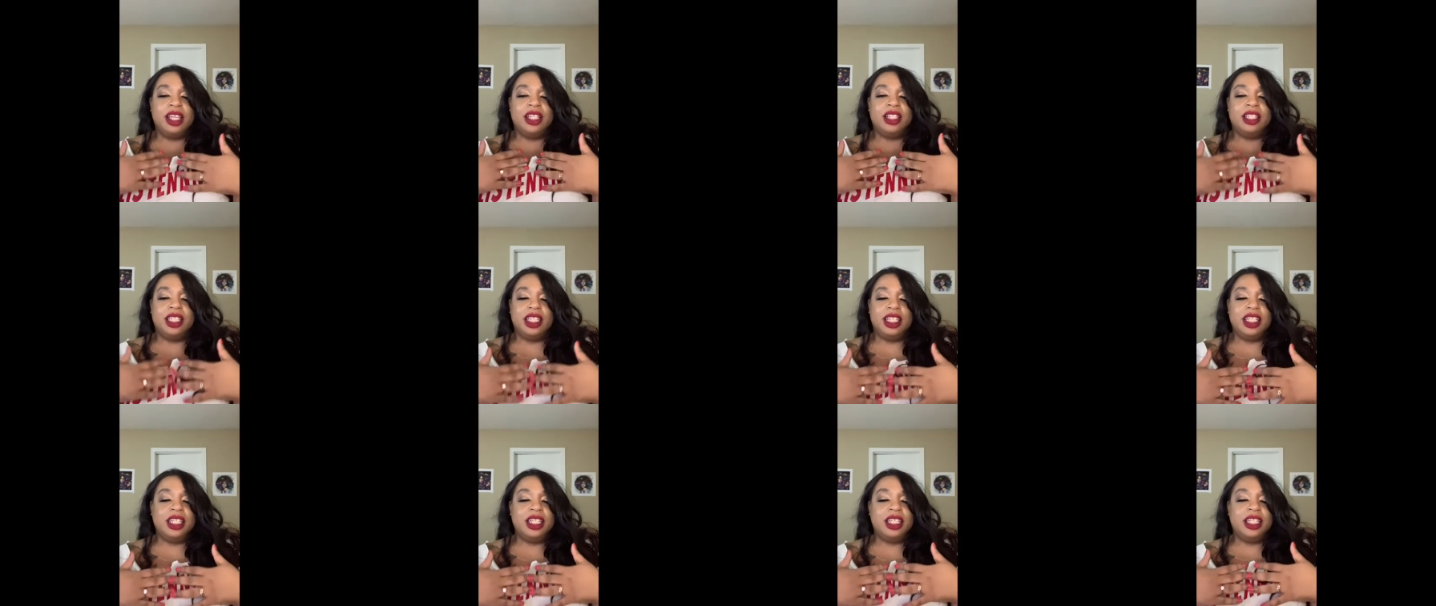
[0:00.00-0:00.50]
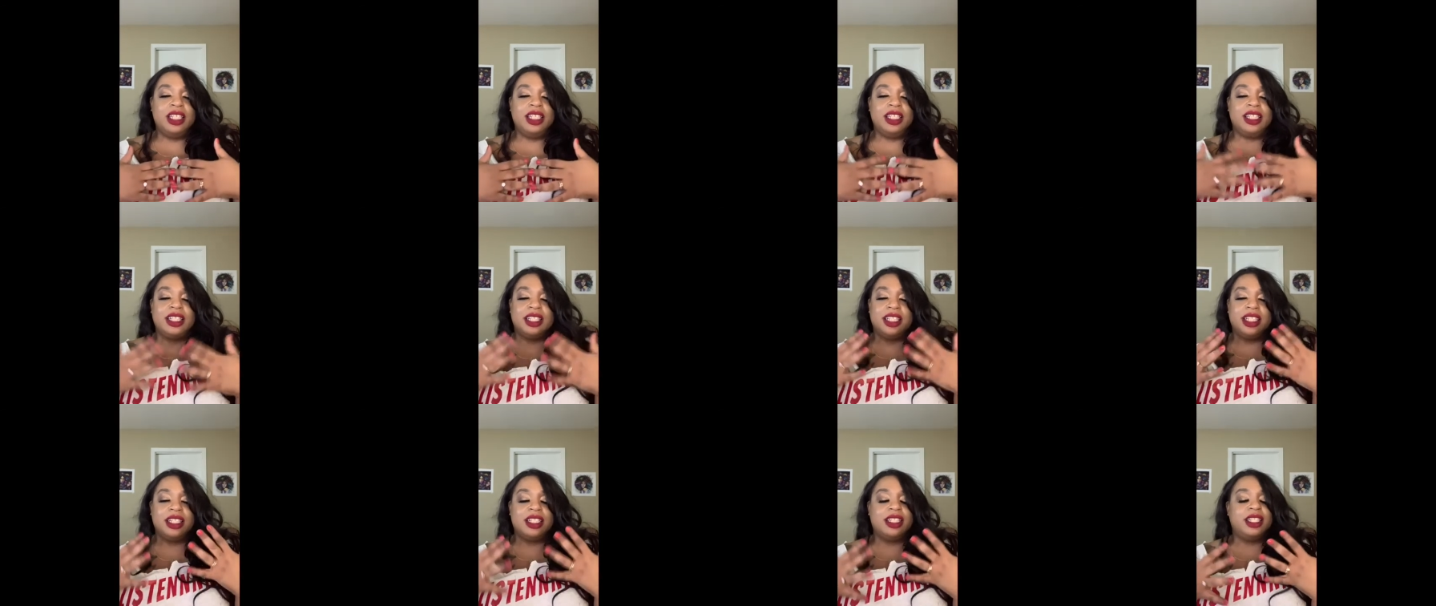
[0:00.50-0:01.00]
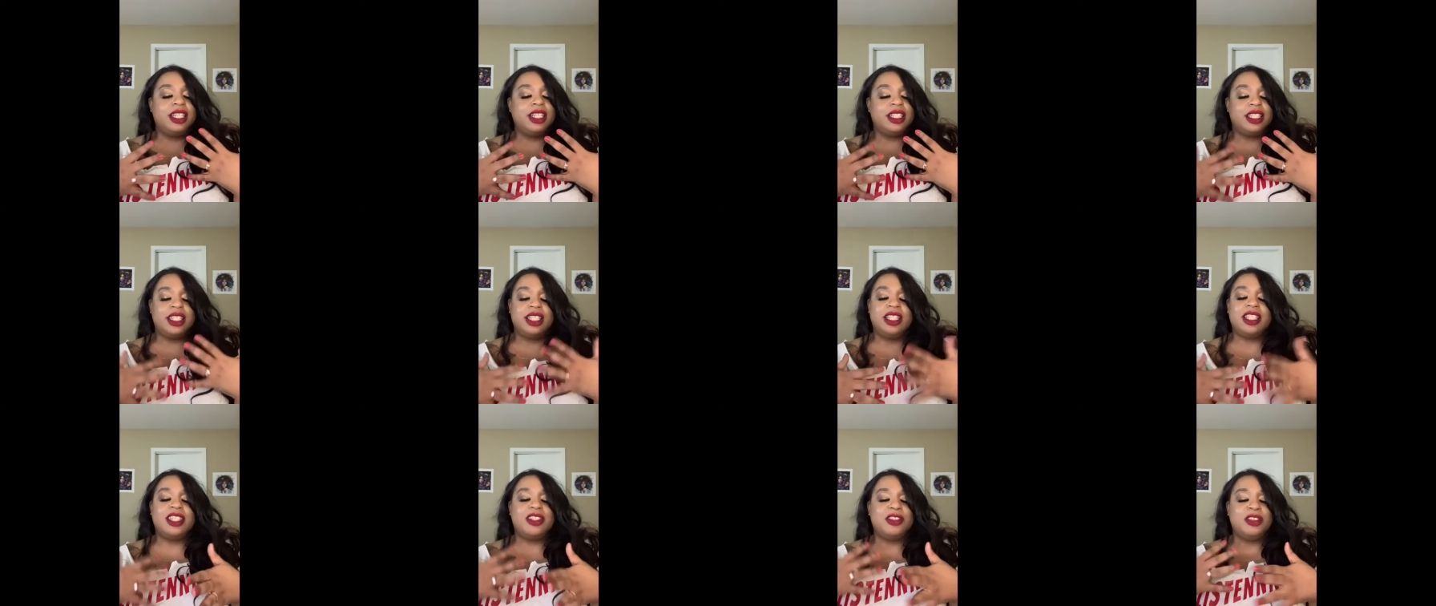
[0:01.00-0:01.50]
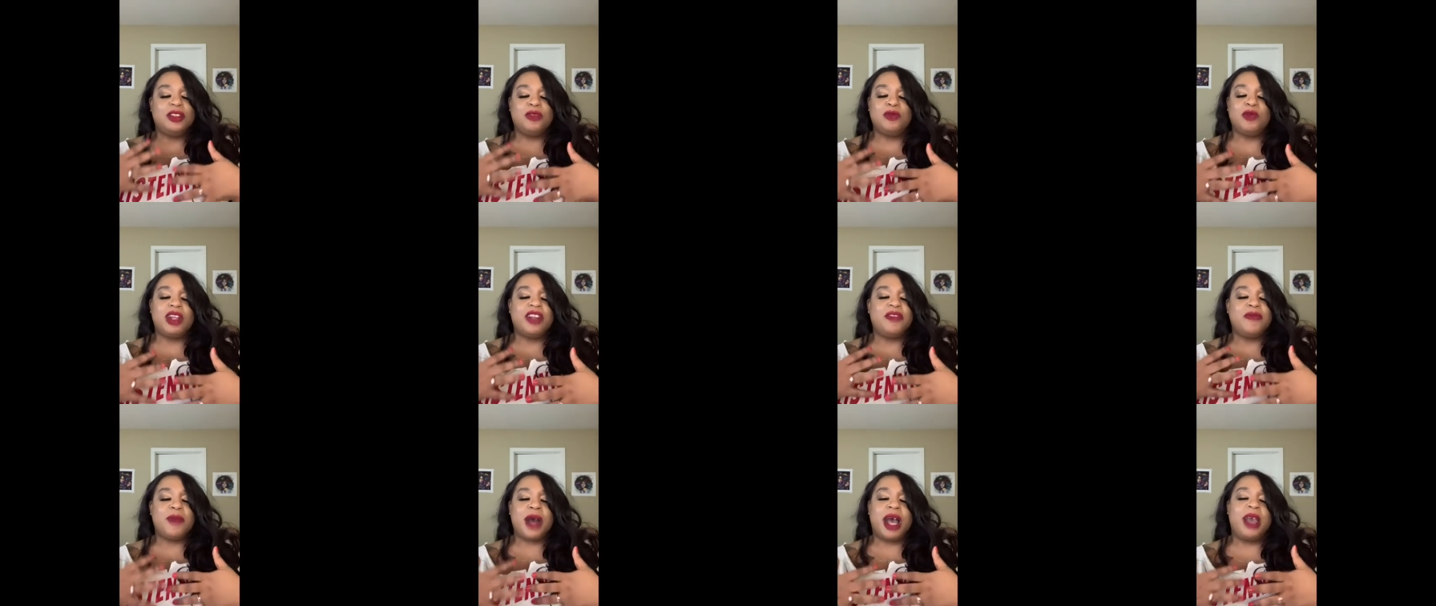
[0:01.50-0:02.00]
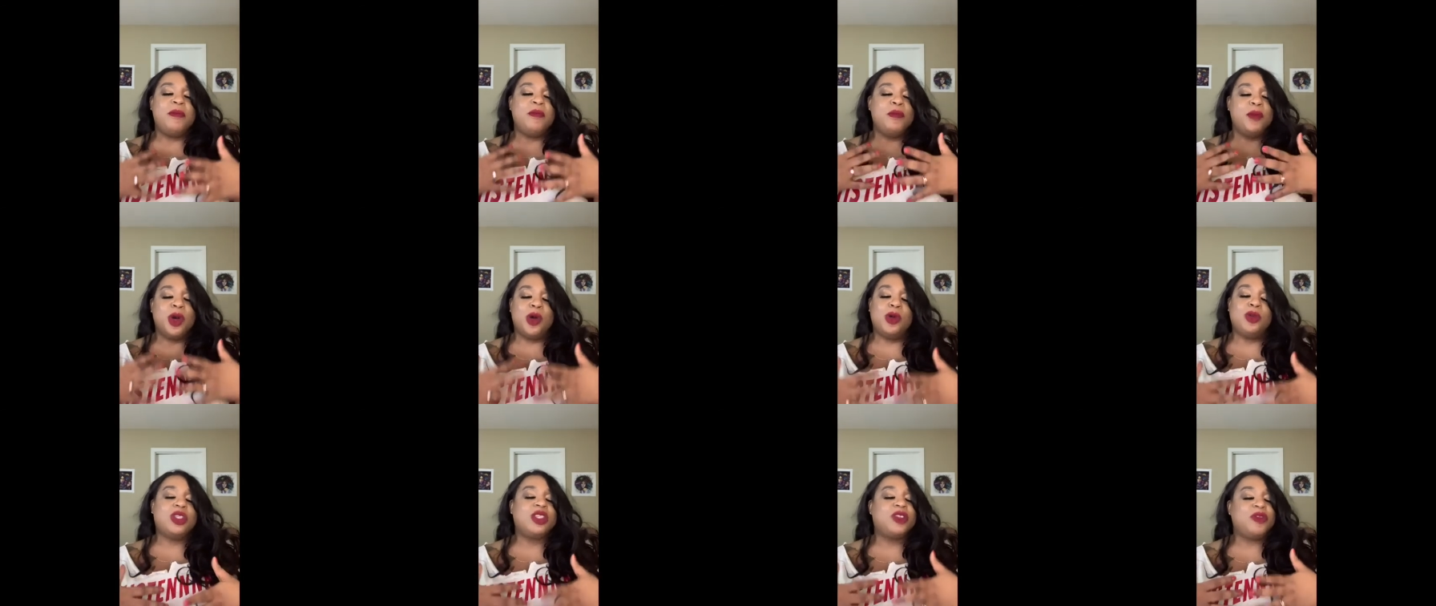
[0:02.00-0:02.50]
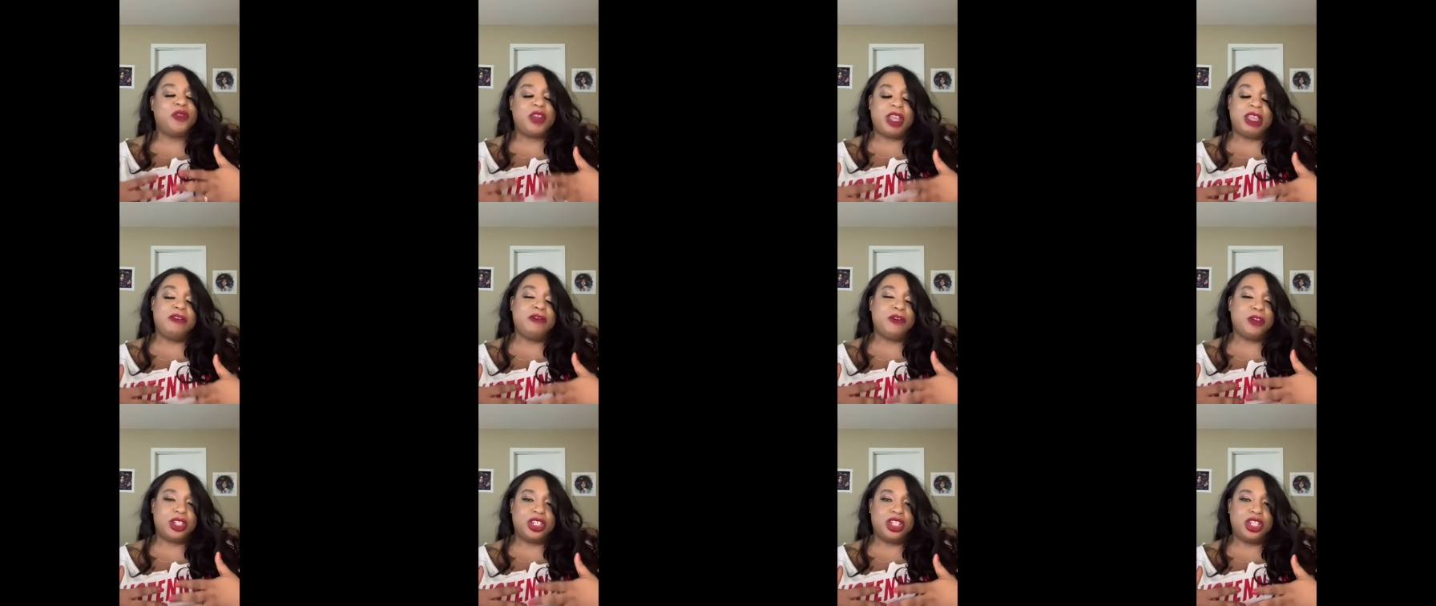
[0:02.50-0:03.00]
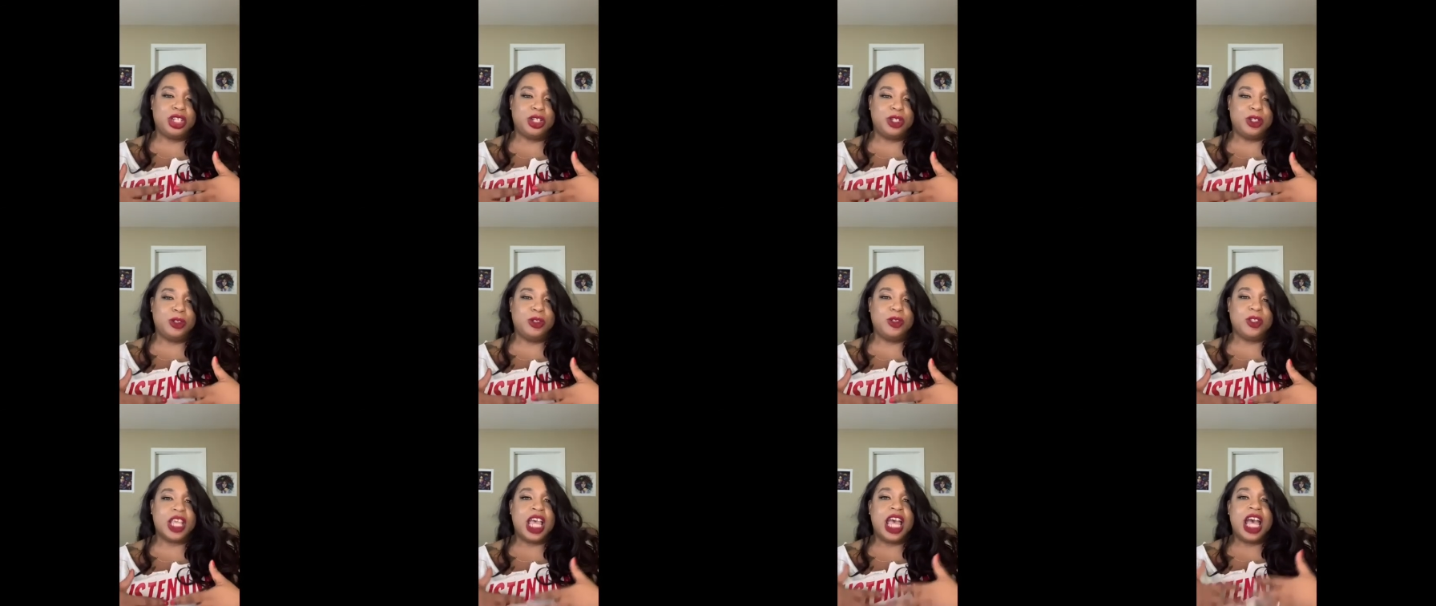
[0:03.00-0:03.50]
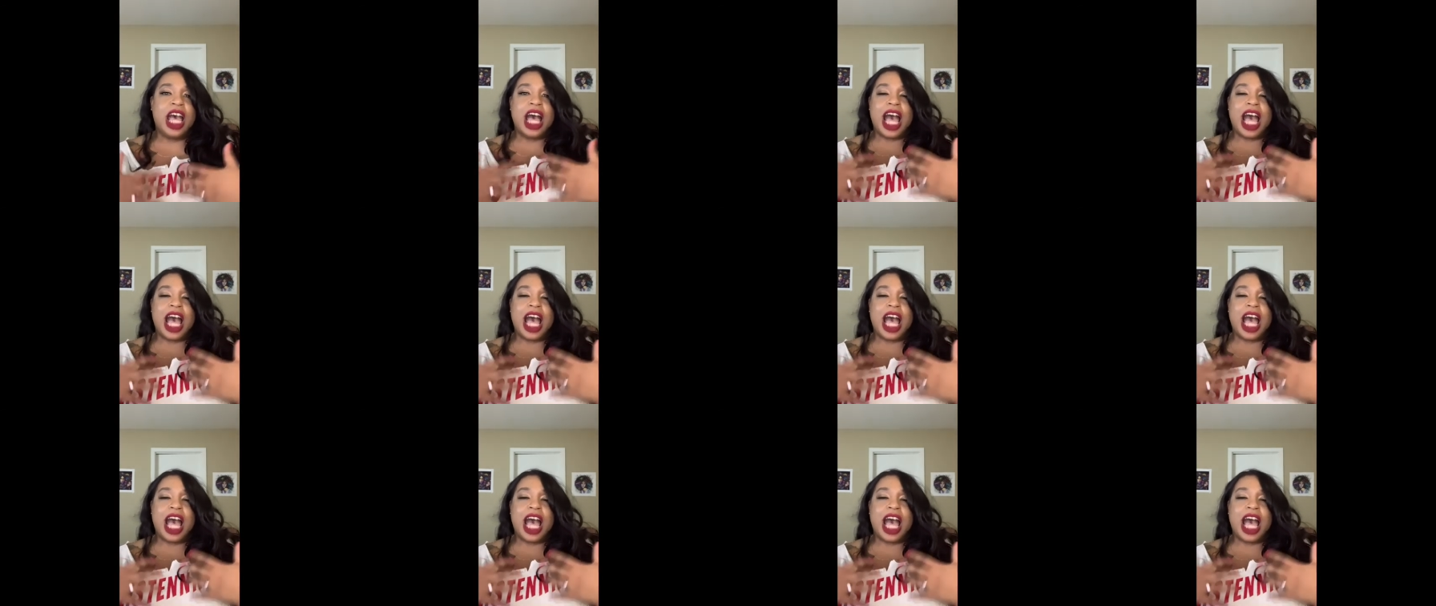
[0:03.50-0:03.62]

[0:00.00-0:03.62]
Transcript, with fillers: These, like, listen, this is one of my most favorite shows.